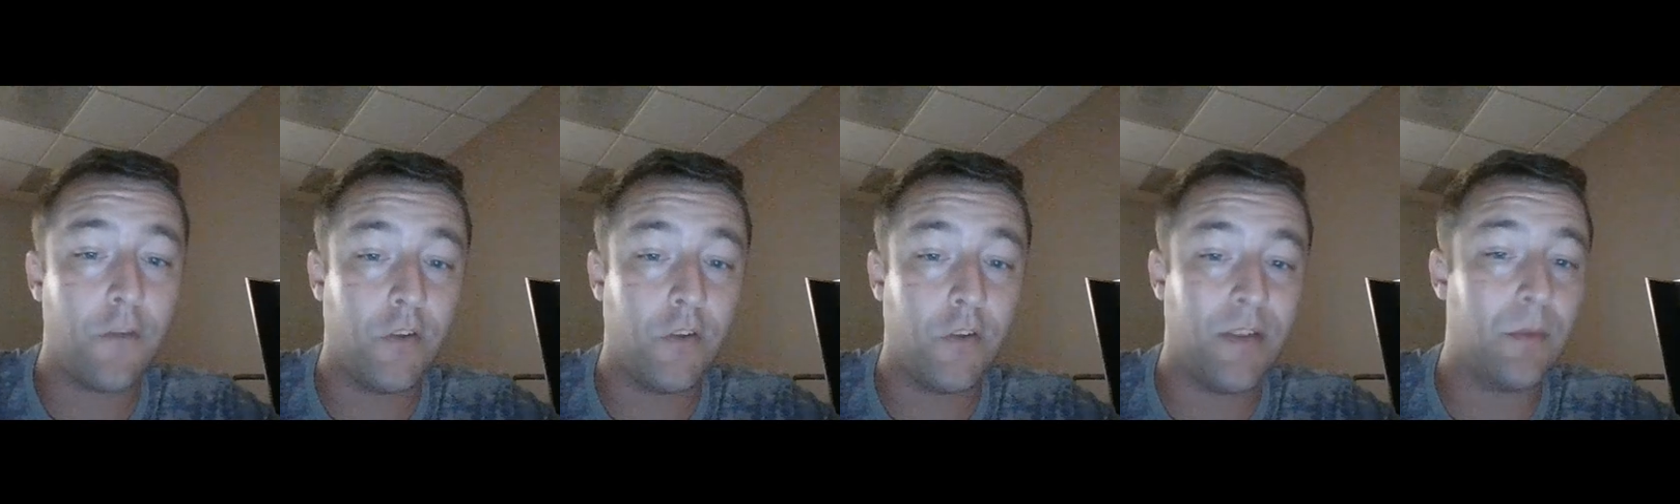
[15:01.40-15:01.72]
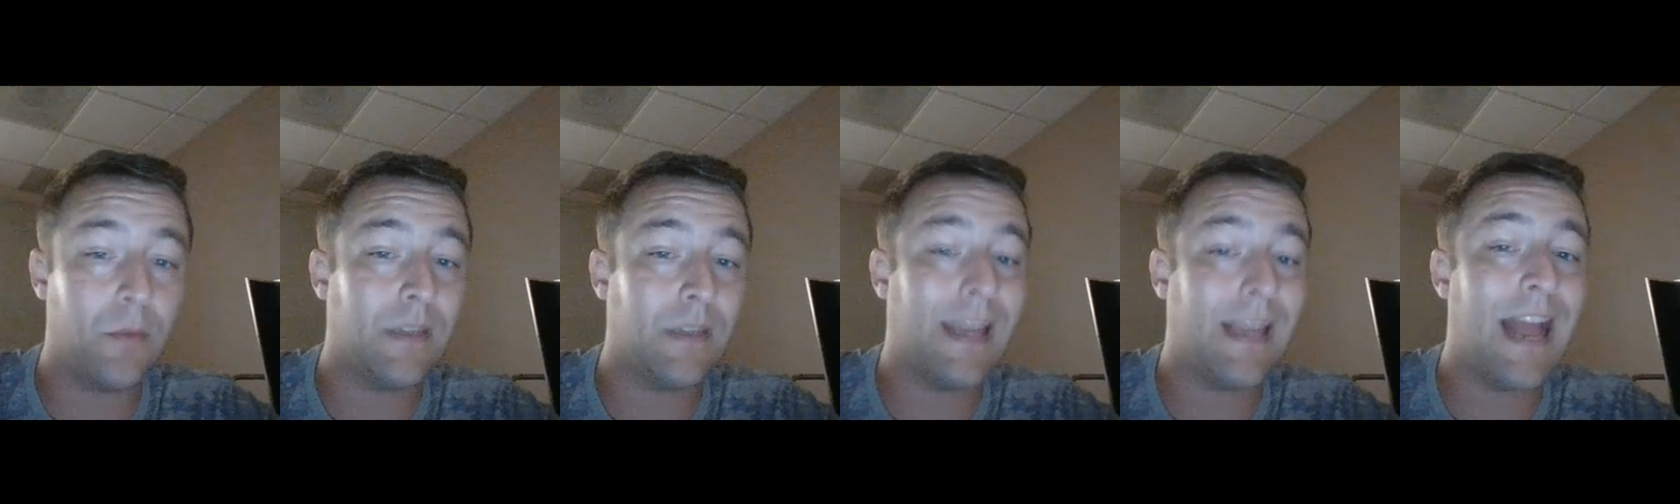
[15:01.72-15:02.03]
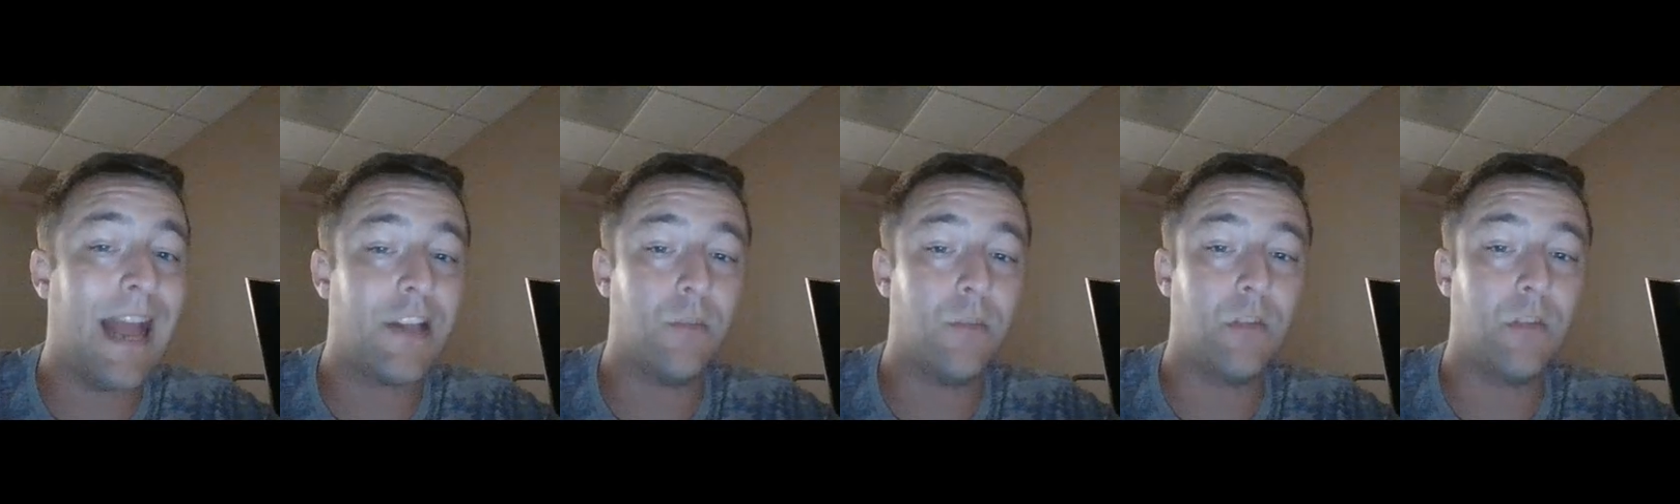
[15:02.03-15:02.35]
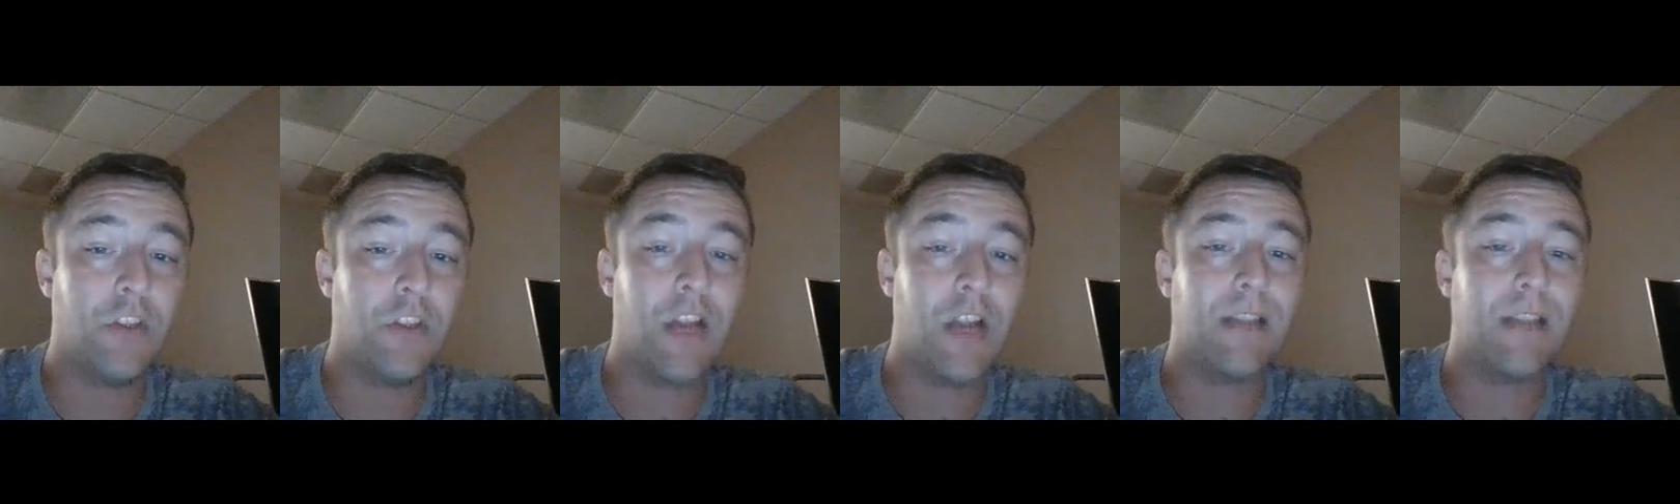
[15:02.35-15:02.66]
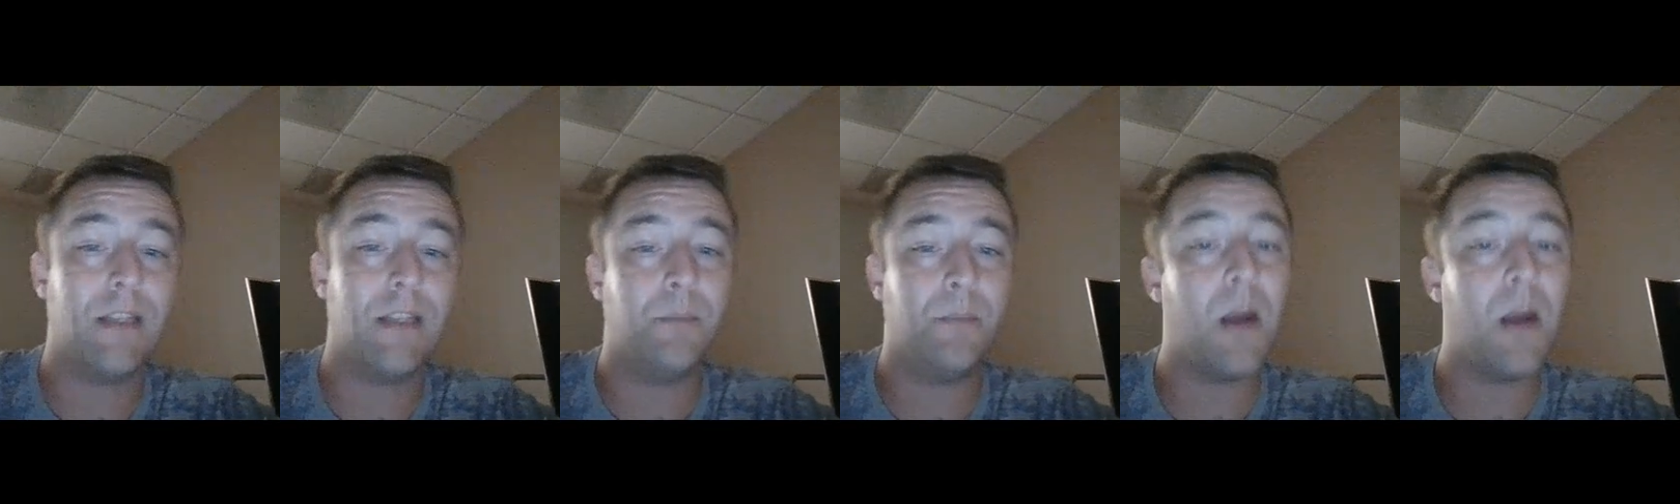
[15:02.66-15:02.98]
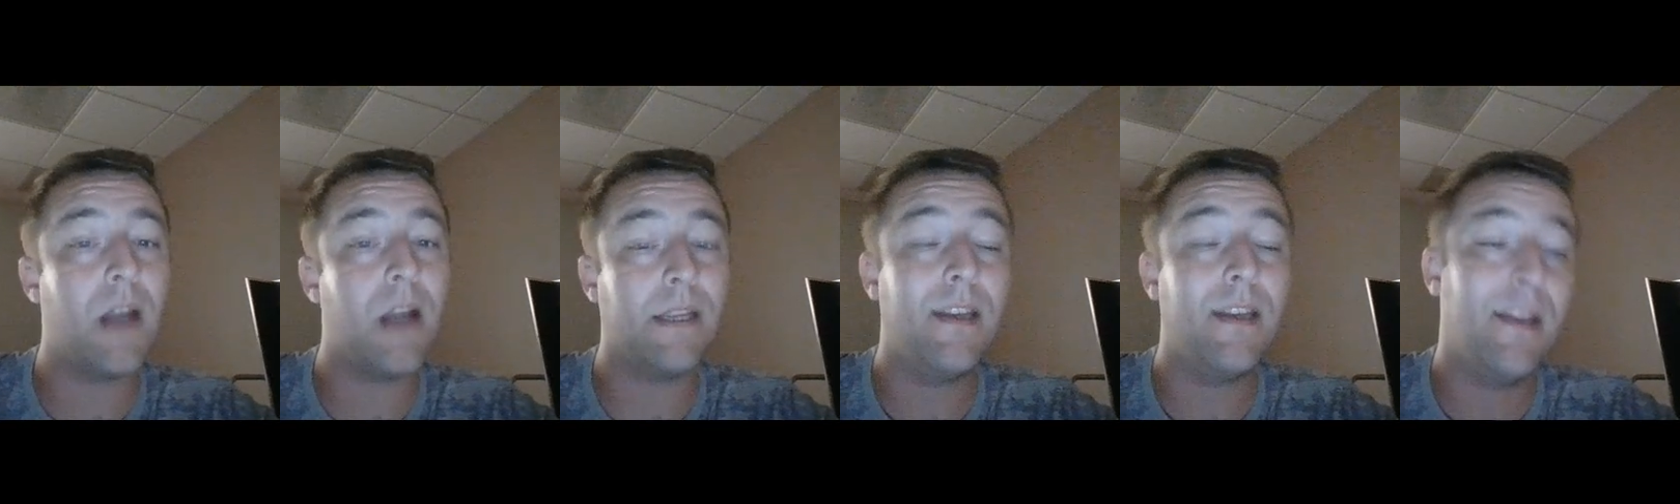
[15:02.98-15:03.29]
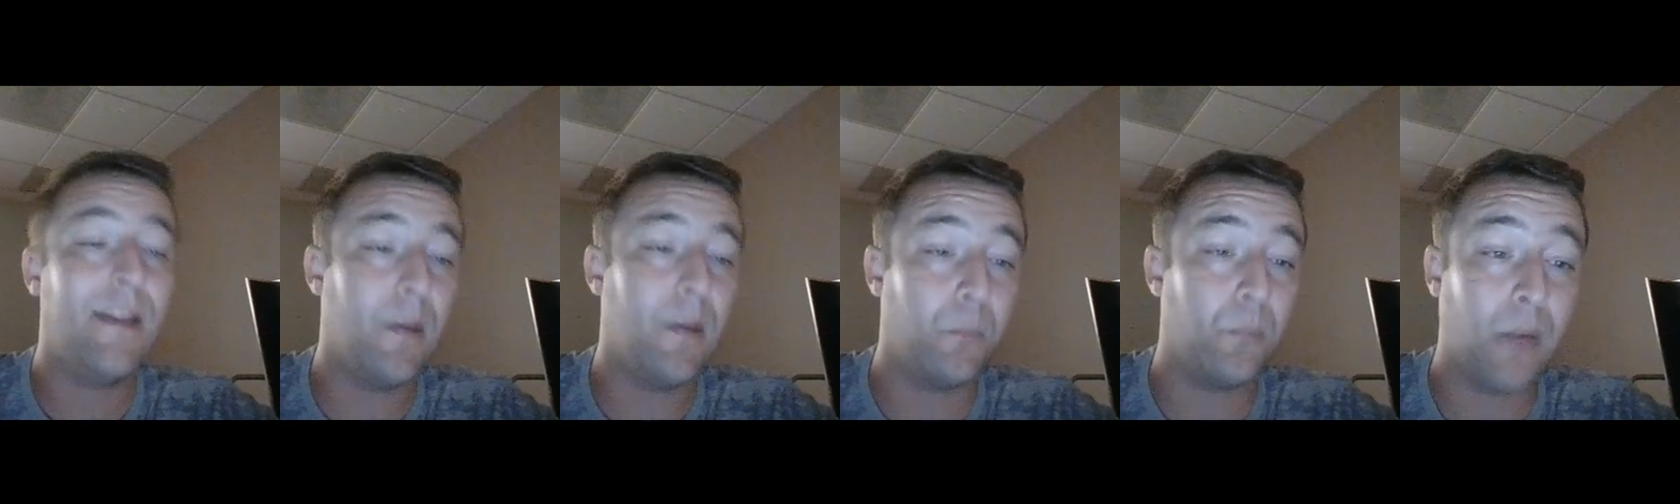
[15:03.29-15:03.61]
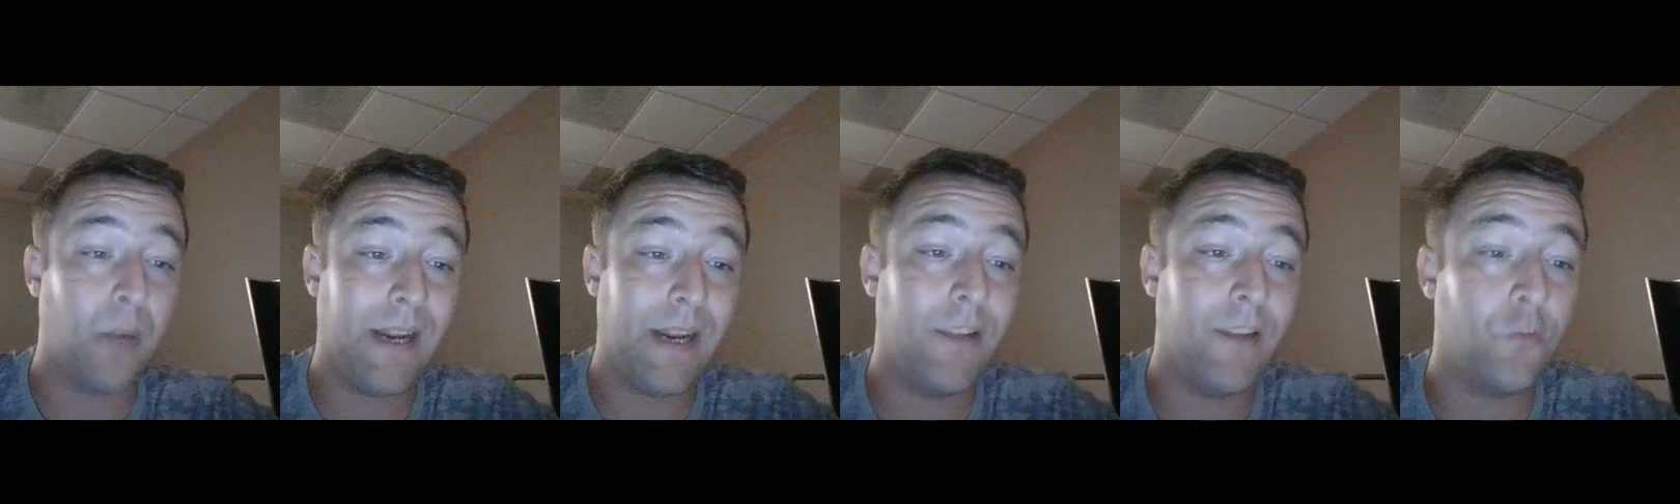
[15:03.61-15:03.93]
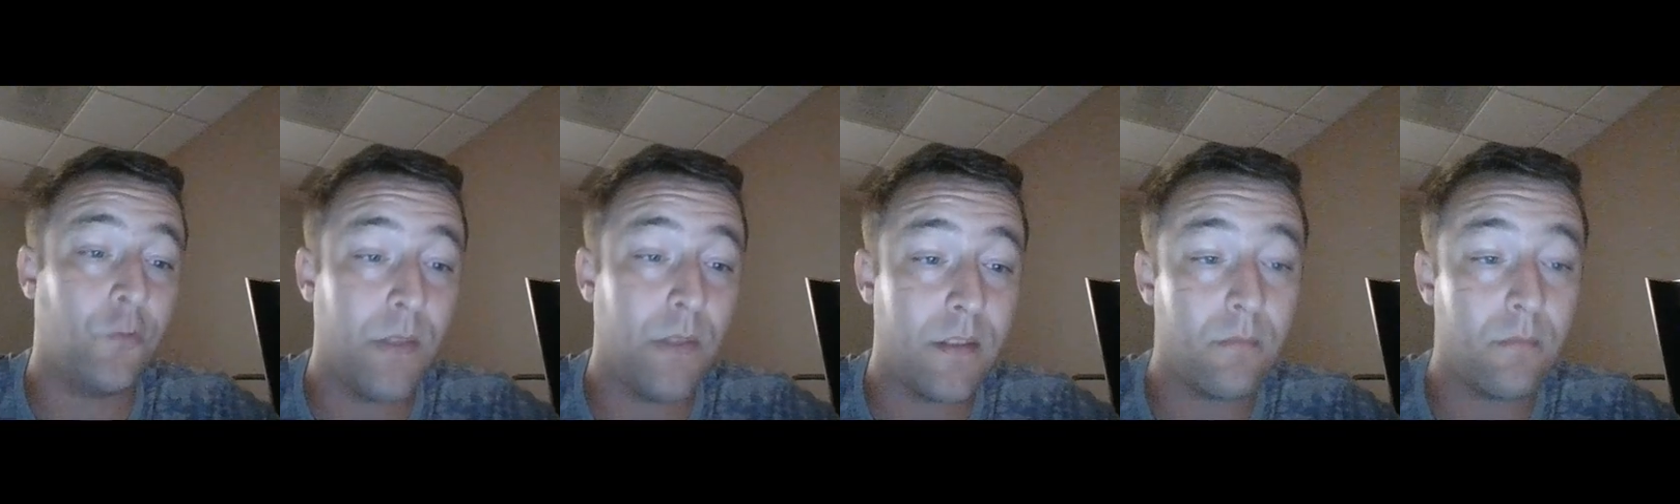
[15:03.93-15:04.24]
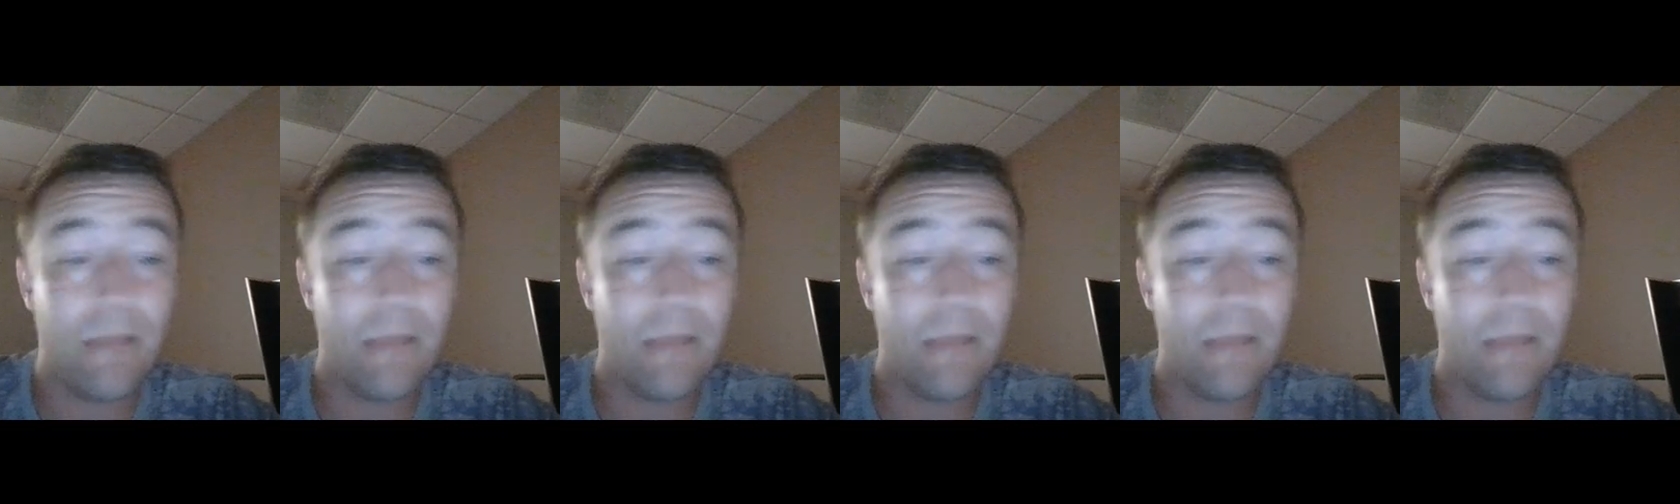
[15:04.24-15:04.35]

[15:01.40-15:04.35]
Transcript: able to catch him with a shot to the body and break his rhythm,